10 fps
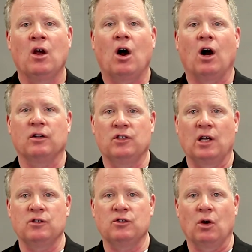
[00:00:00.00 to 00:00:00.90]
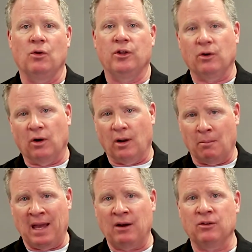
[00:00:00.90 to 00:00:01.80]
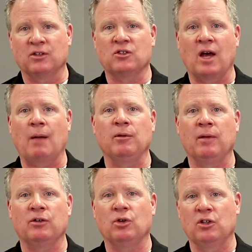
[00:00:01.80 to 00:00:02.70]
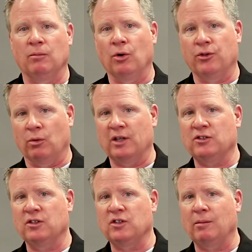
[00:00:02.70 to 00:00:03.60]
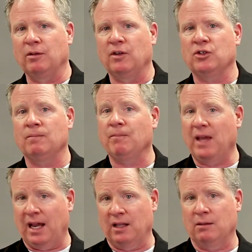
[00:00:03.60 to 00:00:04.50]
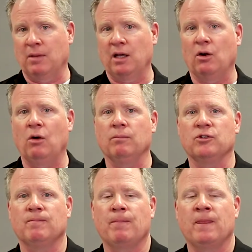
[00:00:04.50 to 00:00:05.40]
are done so that are in a manner that's complementary to both the rest of the subdivision and the main homes.